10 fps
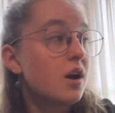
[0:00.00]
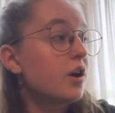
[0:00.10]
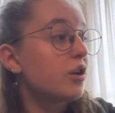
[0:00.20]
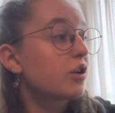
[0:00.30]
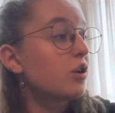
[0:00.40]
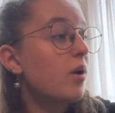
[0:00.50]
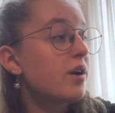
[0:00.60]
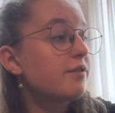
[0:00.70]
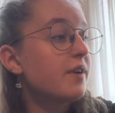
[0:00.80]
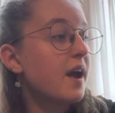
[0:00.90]
You're going to want
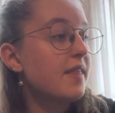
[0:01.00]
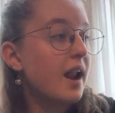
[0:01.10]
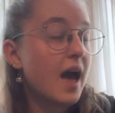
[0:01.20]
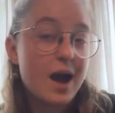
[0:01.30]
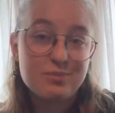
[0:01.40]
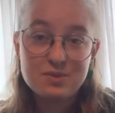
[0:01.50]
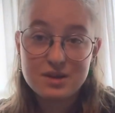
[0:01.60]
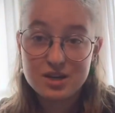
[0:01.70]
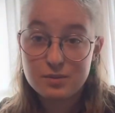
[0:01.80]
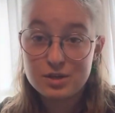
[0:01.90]
to find that happy
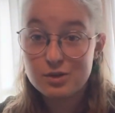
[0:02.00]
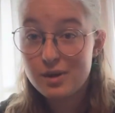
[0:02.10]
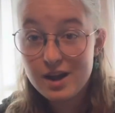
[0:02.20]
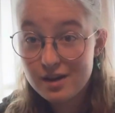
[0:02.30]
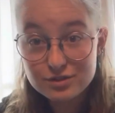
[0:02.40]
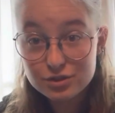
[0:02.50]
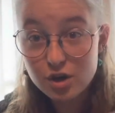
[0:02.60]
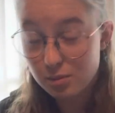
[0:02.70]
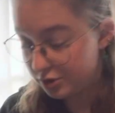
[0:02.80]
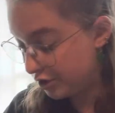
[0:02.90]
medium, and you might have to
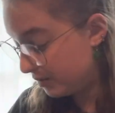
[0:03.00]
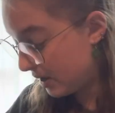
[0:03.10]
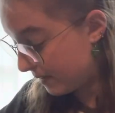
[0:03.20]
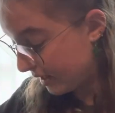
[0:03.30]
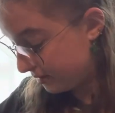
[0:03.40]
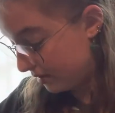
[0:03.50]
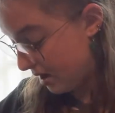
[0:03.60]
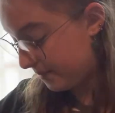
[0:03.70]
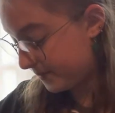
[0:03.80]
troubleshoot, and that's okay.